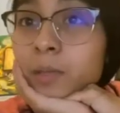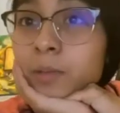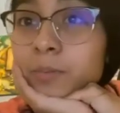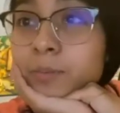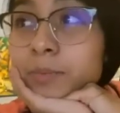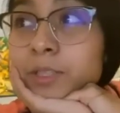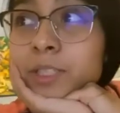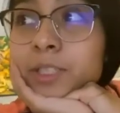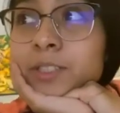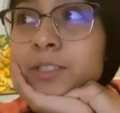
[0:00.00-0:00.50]

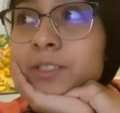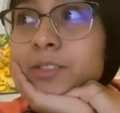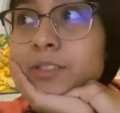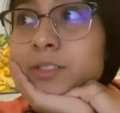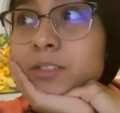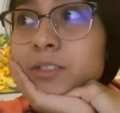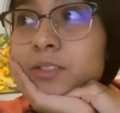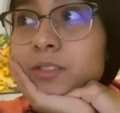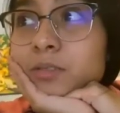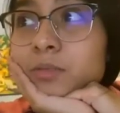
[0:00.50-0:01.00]
Because
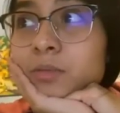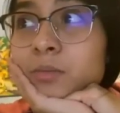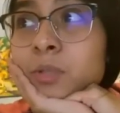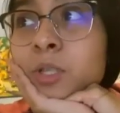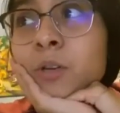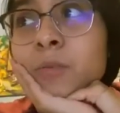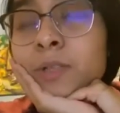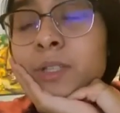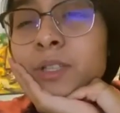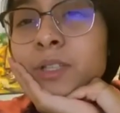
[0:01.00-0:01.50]

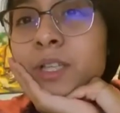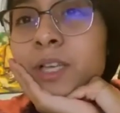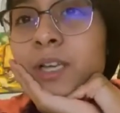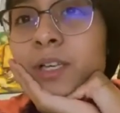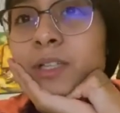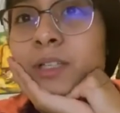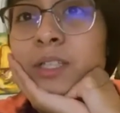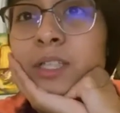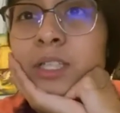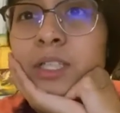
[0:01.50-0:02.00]
knowing
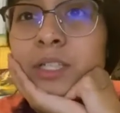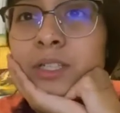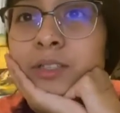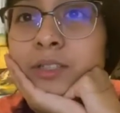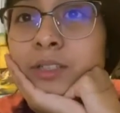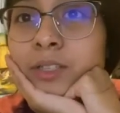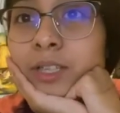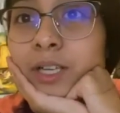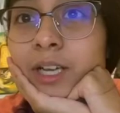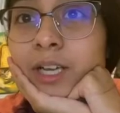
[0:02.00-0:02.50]
that
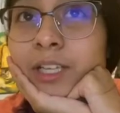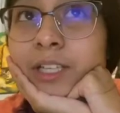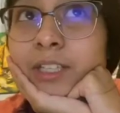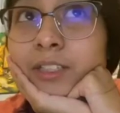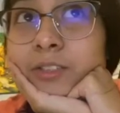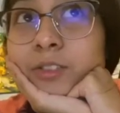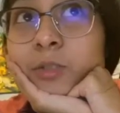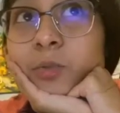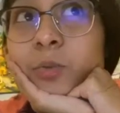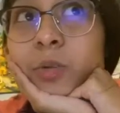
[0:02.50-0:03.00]
I get
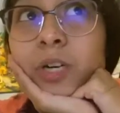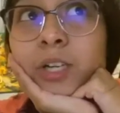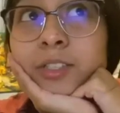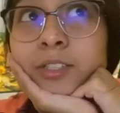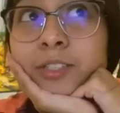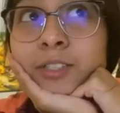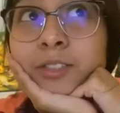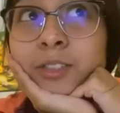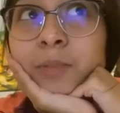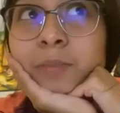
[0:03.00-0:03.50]
to watch
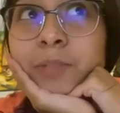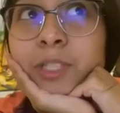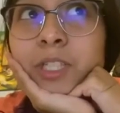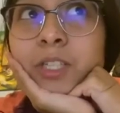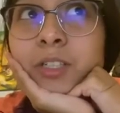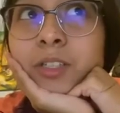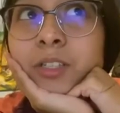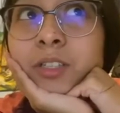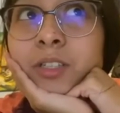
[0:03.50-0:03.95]
something